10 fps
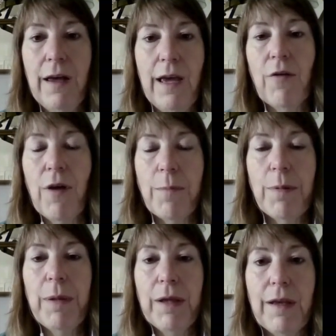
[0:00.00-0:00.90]

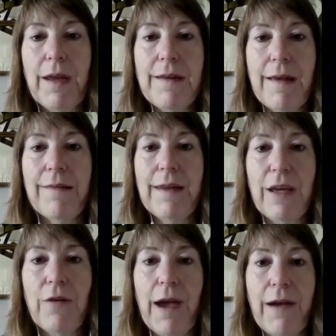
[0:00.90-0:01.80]
interoperability testing
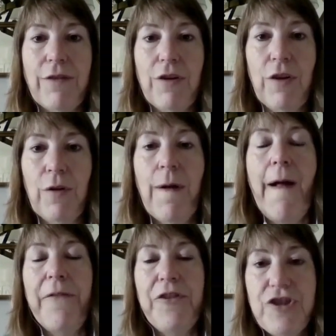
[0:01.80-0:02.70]
you have to do
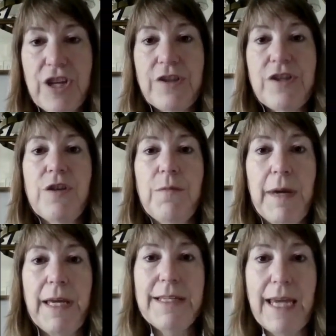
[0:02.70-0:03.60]
just to
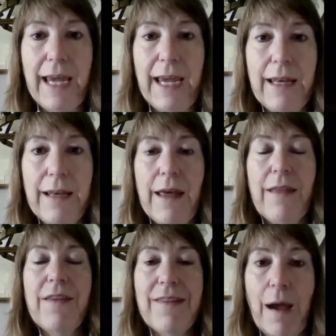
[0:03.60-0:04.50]
maintain
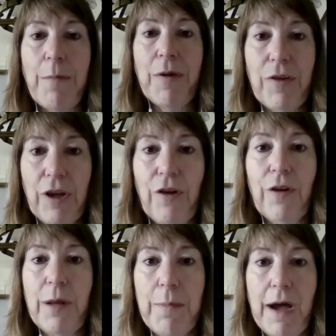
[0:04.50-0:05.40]
the
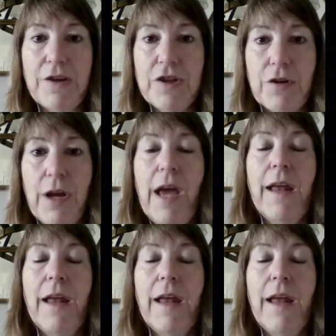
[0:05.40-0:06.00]
cybersecurity posture.